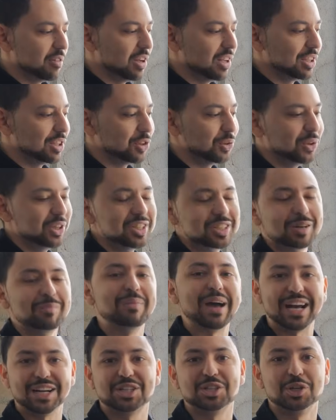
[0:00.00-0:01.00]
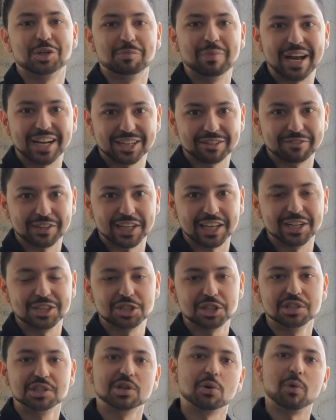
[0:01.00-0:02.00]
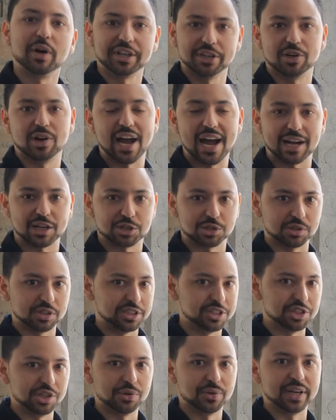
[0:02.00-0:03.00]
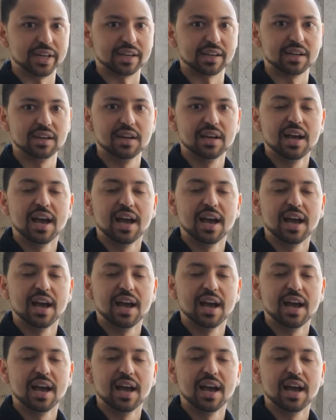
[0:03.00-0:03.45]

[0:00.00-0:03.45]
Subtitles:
you need to match your magnification to what you're actually doing.